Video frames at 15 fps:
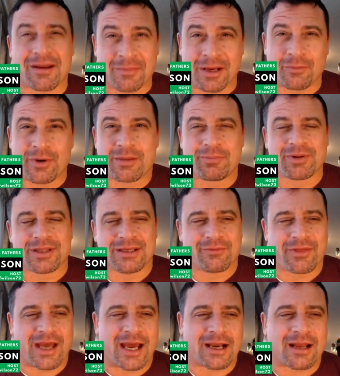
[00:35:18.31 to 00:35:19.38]
I mean, we
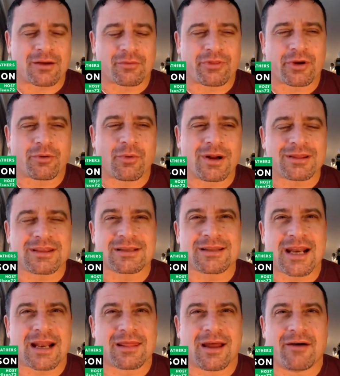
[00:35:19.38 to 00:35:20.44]
believe that the one thing
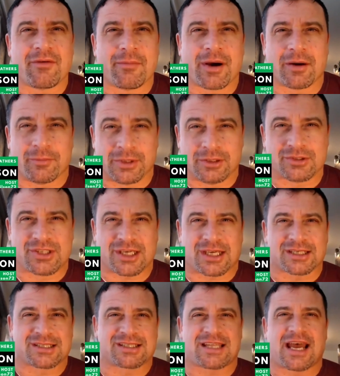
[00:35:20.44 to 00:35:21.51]
that I love about
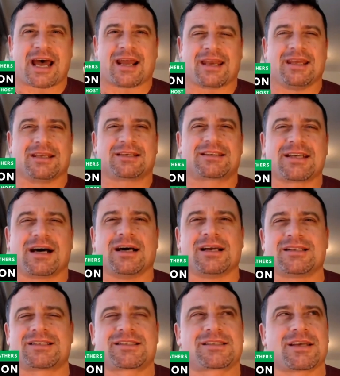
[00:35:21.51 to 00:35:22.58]
music is that it
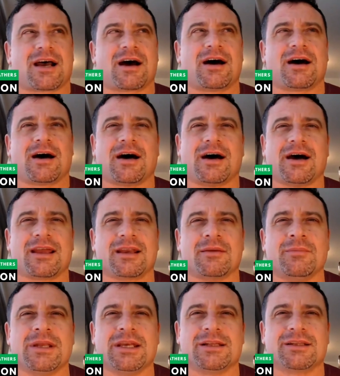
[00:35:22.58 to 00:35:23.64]

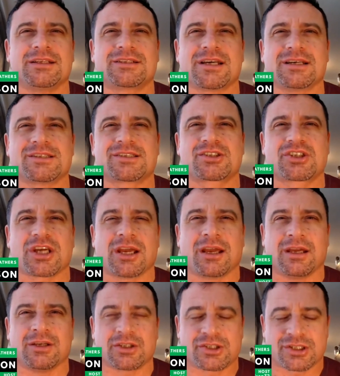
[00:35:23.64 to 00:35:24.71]
immediately does
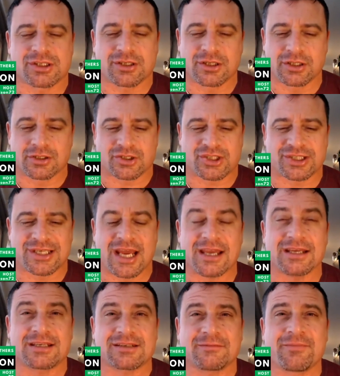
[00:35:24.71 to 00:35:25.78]
change your
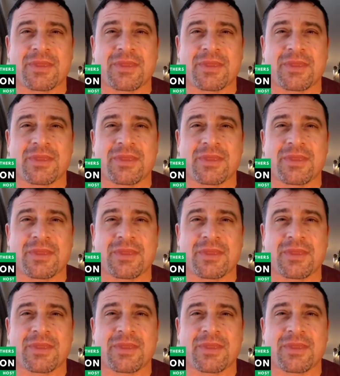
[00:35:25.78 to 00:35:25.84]
state.